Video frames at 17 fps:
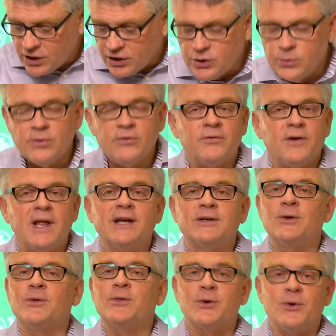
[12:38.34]
you
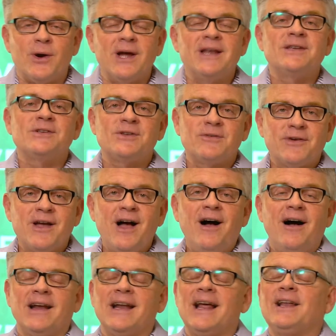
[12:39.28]
reflect on the greatness of
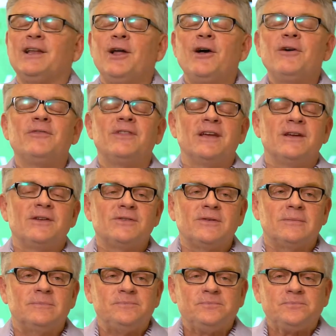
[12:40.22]
God. I love
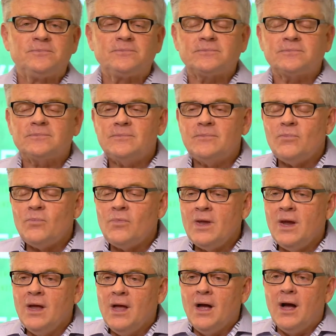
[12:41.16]
this
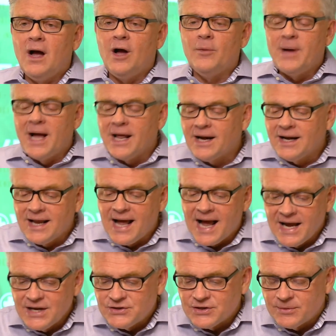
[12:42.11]
about
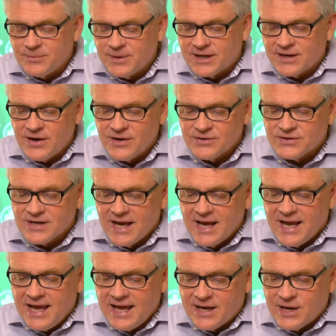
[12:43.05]
Elijah because
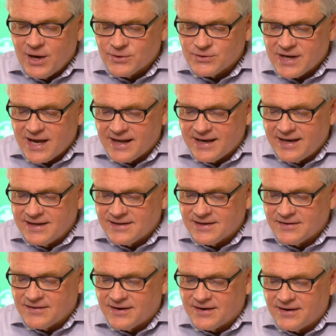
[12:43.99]
he goes out
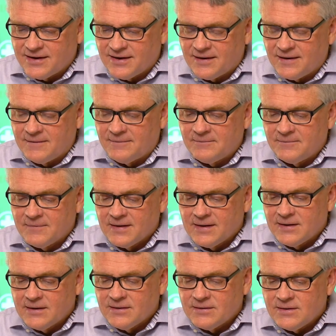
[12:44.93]
into
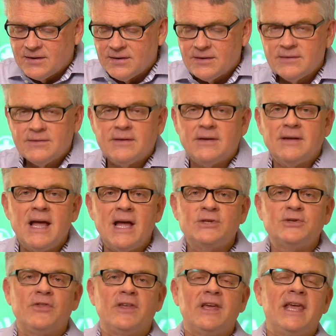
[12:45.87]
the
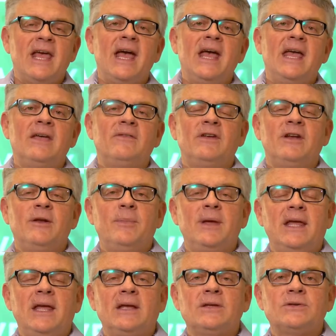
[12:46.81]
edge of the cave and he
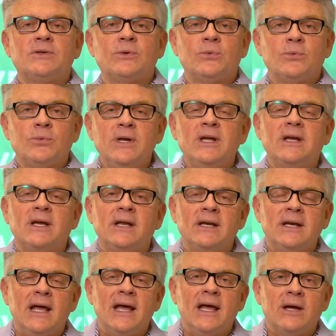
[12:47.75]
begins to
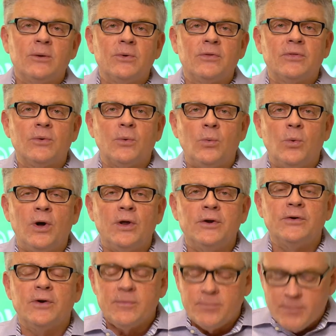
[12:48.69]
reconnect with the
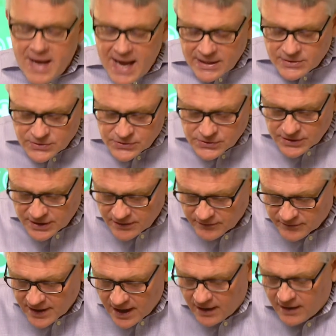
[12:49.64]
wonder and majesty
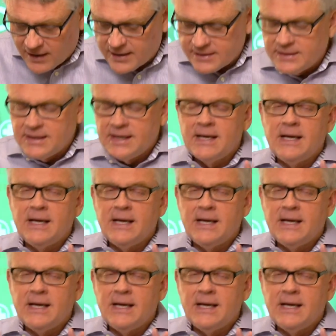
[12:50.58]
of God